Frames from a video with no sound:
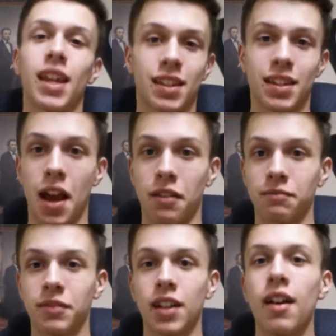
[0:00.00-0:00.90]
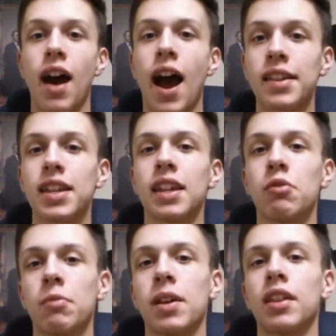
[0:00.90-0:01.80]
Hands down. I think
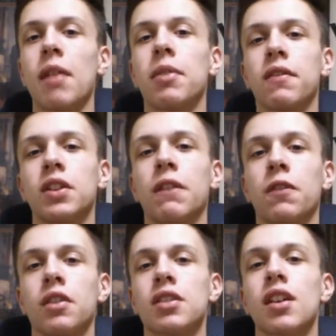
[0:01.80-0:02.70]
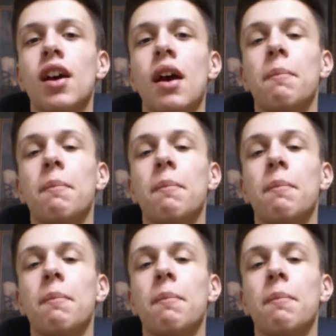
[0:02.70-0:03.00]
he would have made that big of a difference.